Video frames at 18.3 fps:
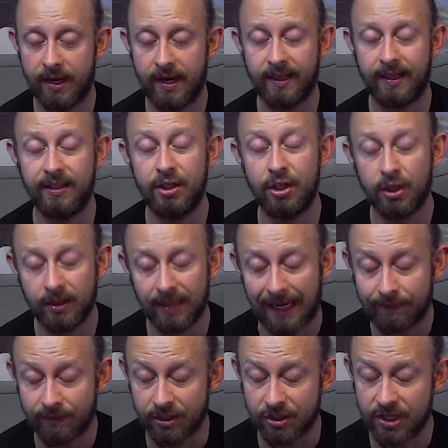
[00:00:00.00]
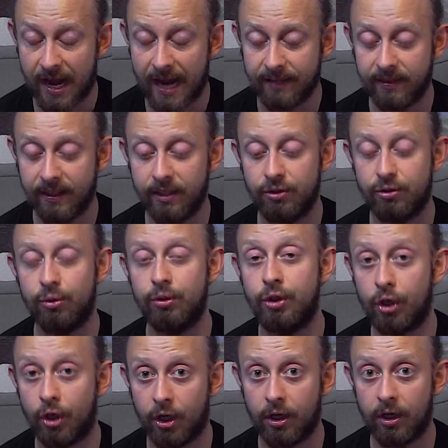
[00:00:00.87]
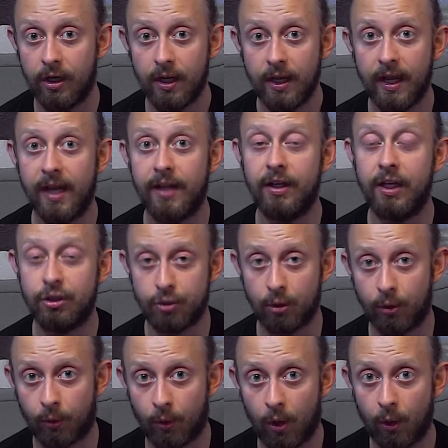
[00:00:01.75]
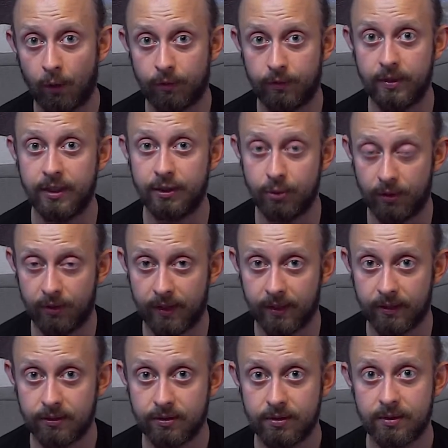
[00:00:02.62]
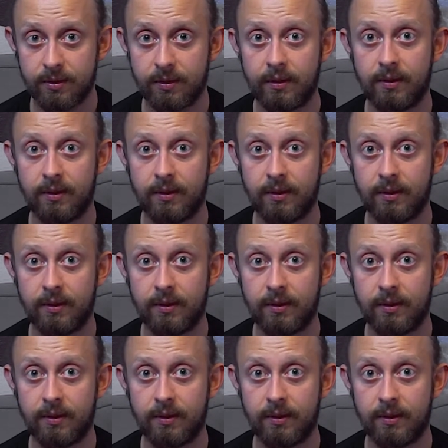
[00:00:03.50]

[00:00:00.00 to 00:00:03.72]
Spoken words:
And you can leverage that into your initial growth into things.